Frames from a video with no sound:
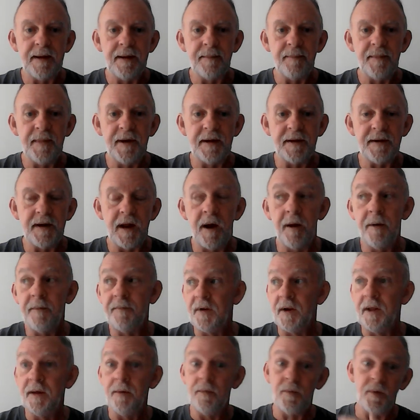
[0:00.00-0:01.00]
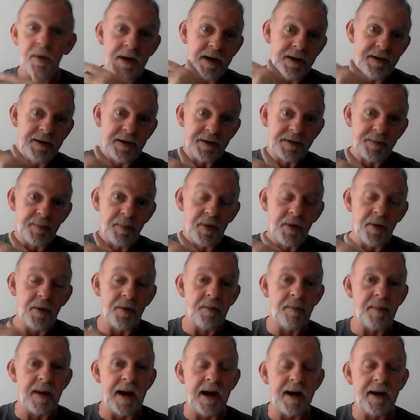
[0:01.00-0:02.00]
But hopefully we'll get this
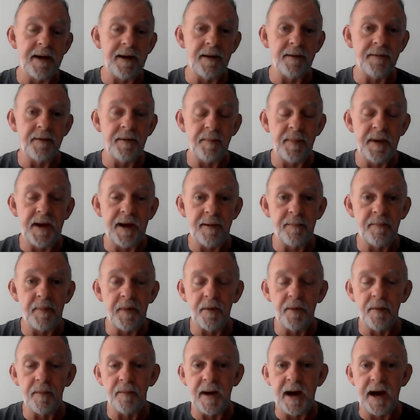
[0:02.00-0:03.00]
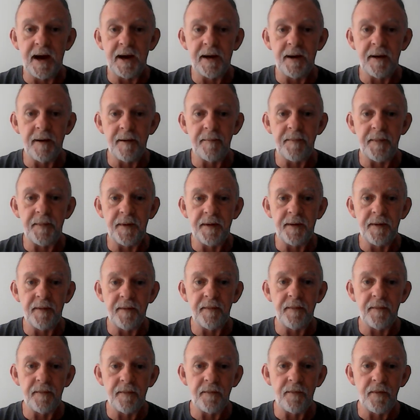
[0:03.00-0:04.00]
pool back up, the big pool back up and
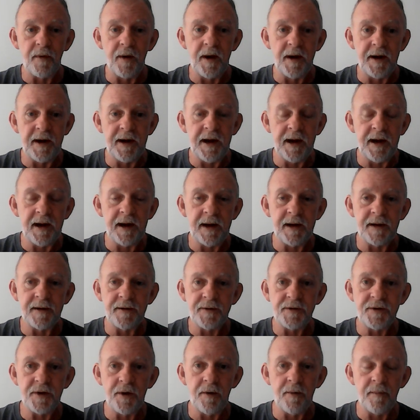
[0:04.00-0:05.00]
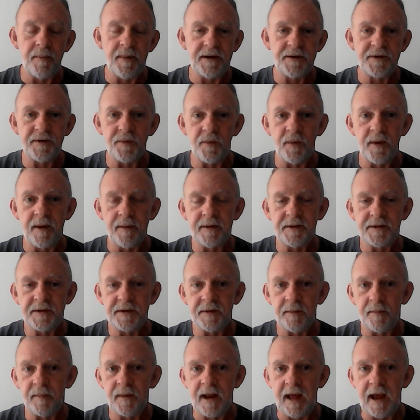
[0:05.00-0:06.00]
running, and Joe'll be swimming
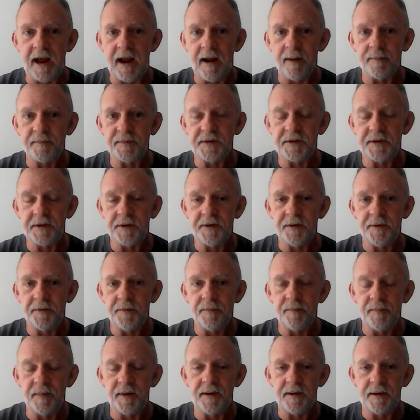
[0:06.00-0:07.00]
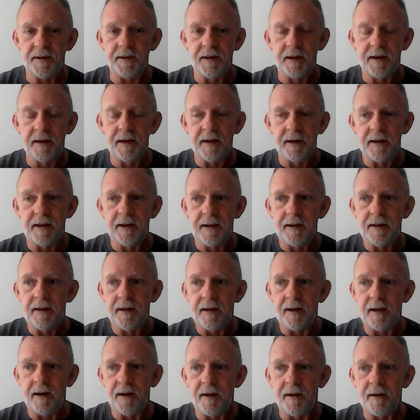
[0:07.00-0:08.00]
some laps too. But
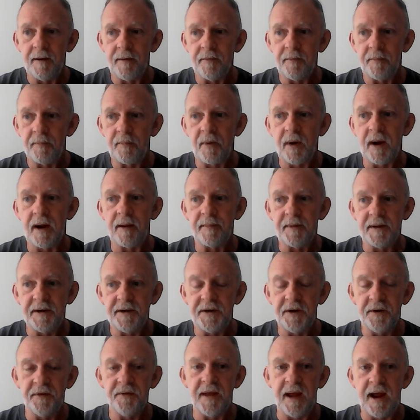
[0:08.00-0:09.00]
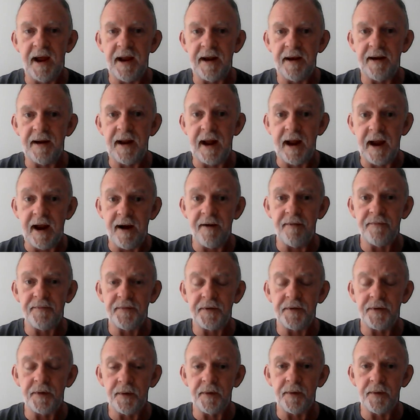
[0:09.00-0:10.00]
probably do that
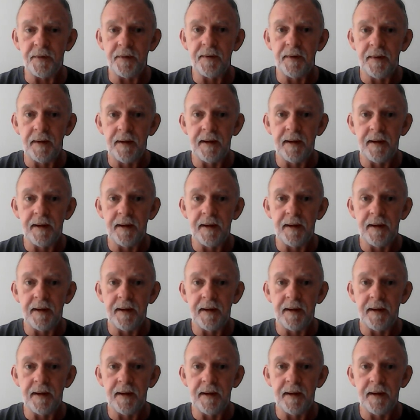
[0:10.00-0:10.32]
after